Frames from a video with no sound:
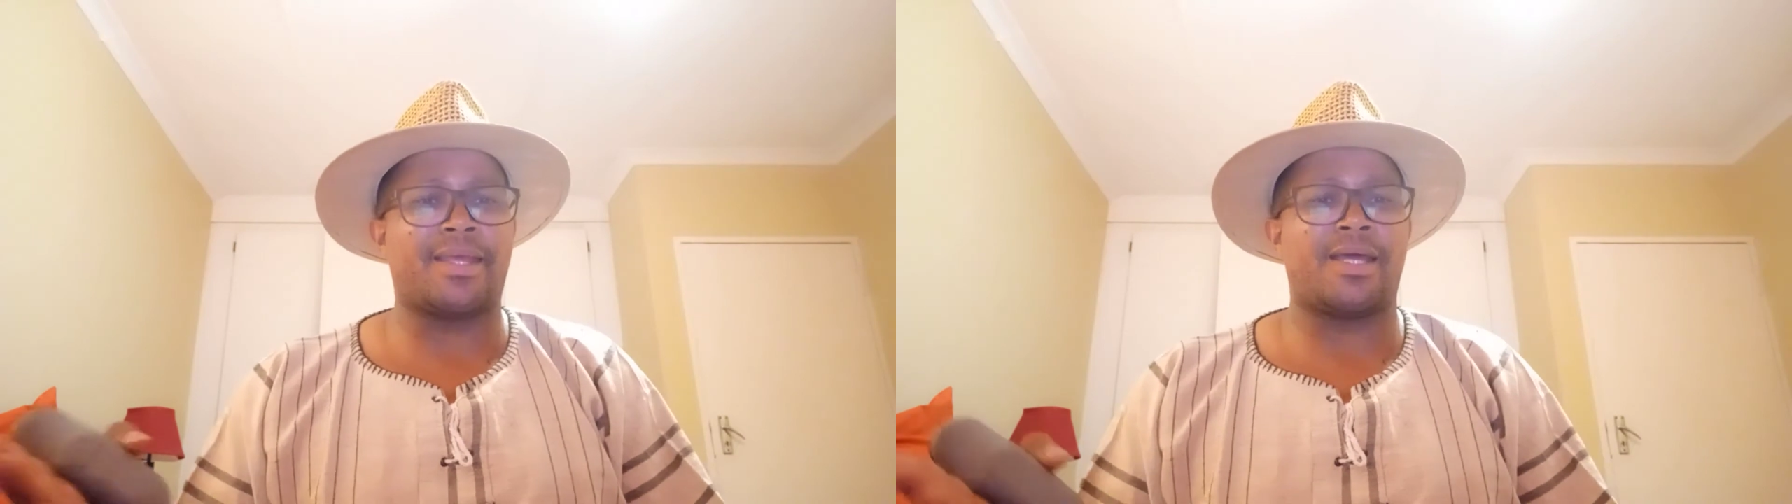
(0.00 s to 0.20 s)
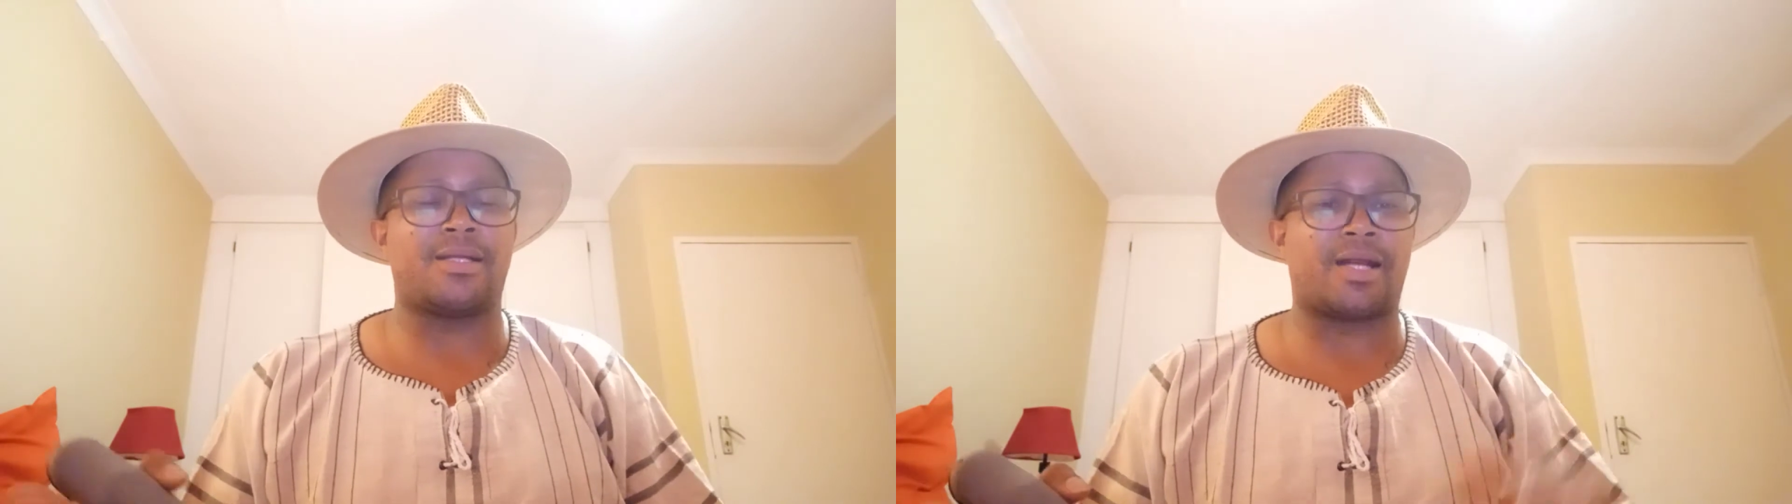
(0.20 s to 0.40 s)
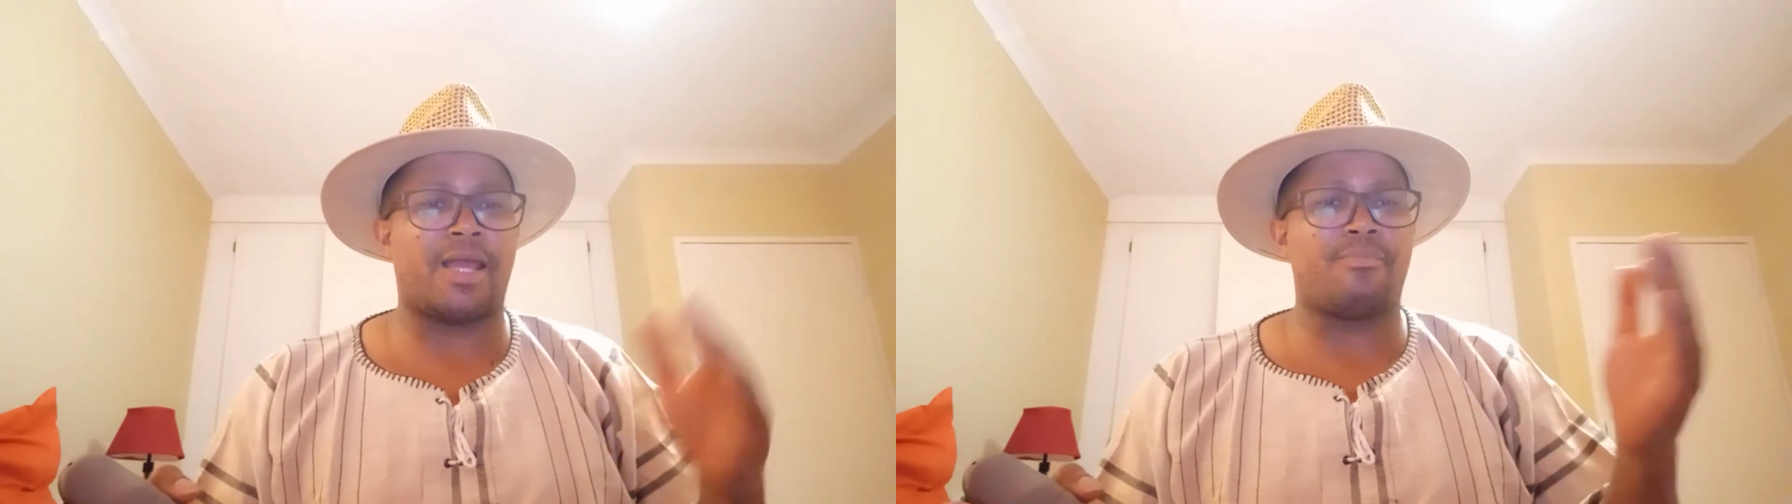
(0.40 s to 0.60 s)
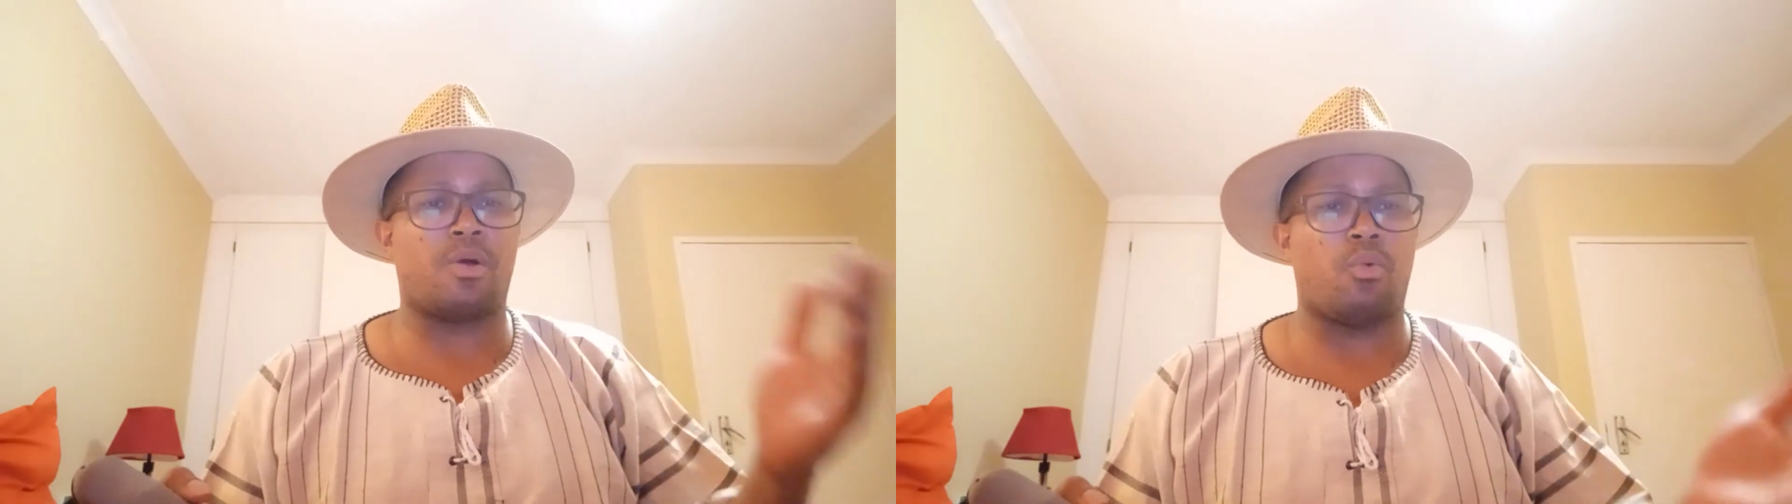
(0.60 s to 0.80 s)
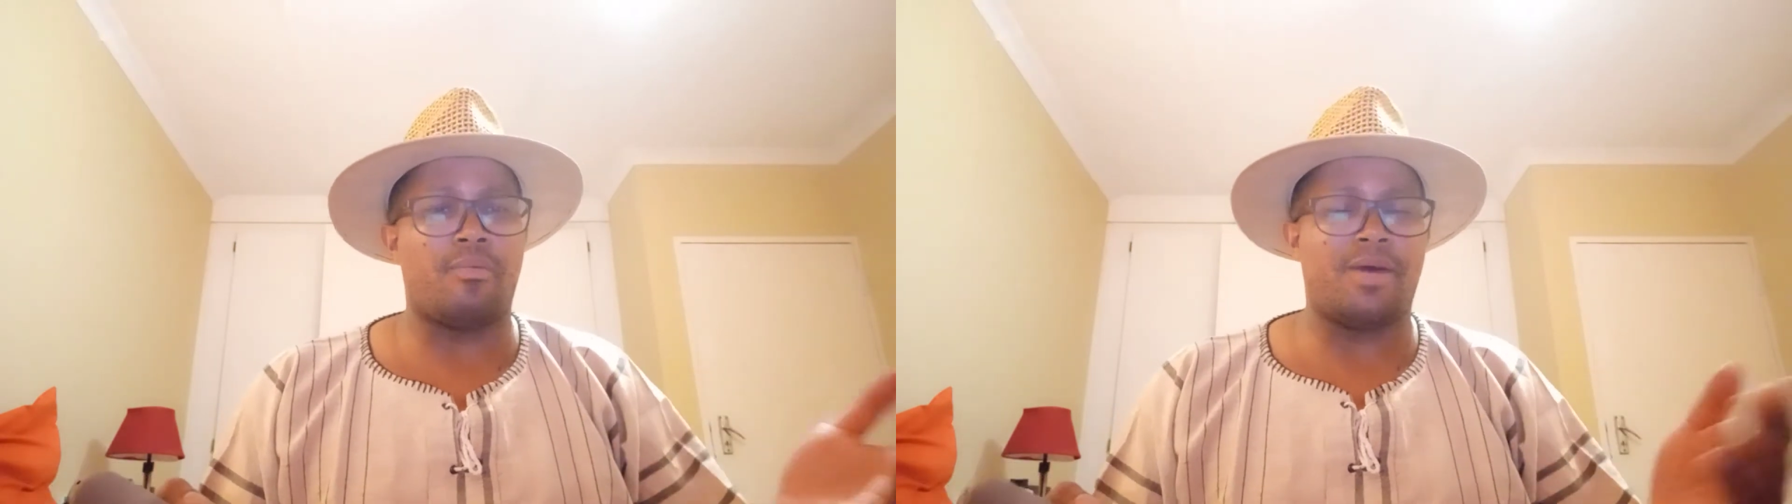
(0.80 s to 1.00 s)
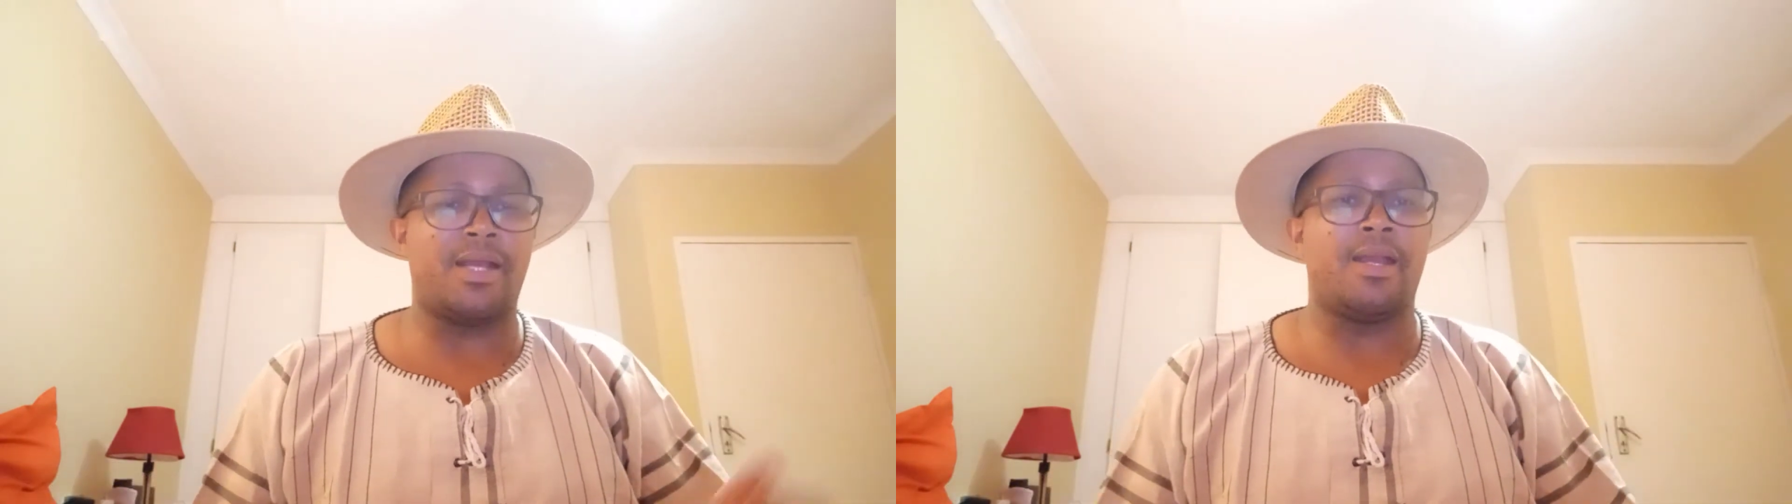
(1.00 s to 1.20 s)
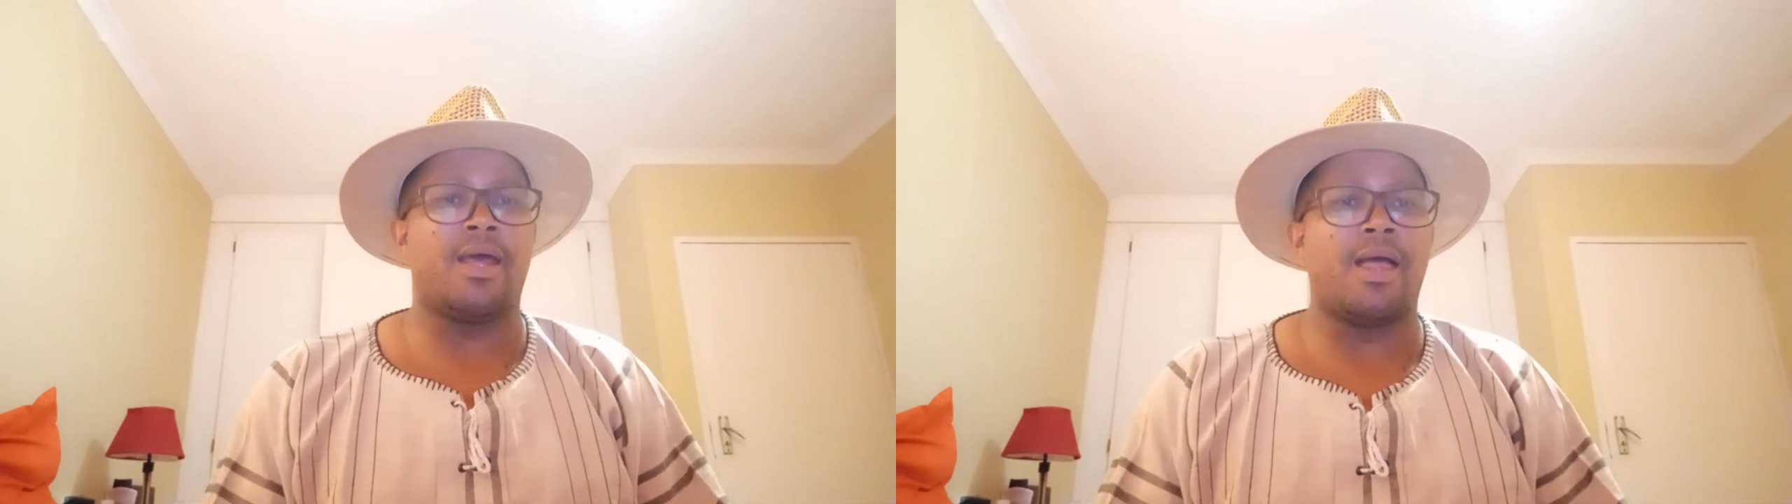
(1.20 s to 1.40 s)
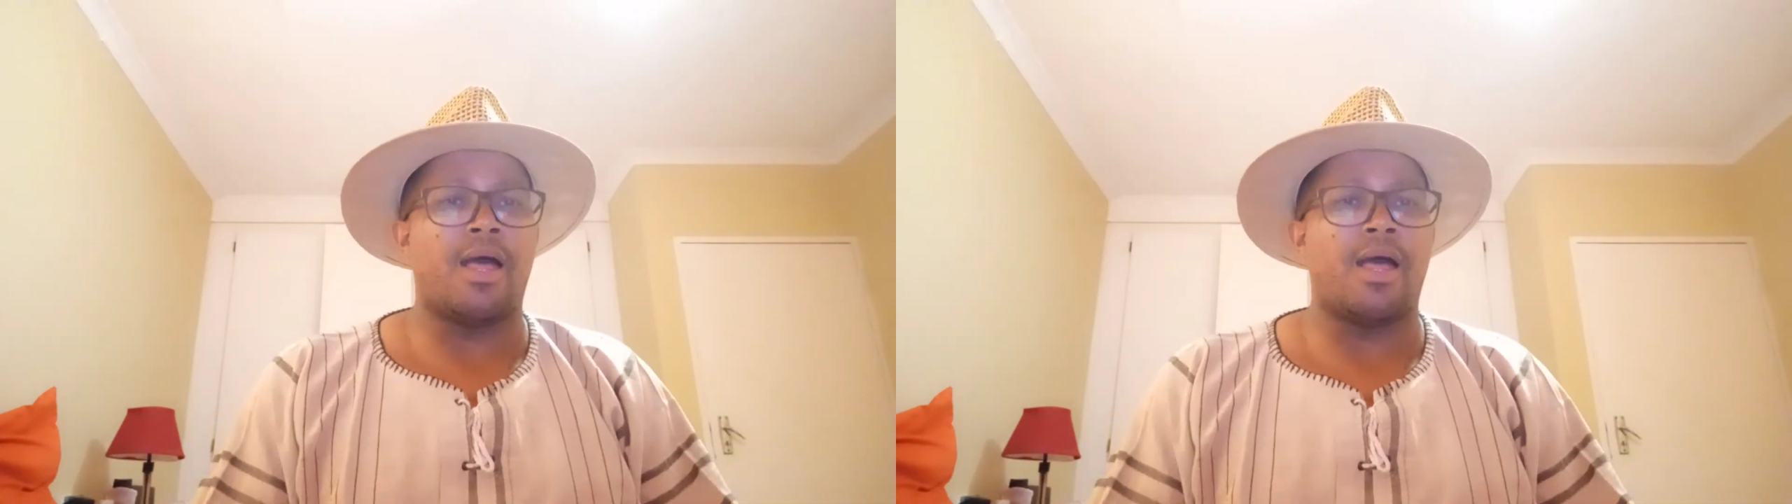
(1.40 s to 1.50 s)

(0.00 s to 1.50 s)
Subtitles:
can rape a woman.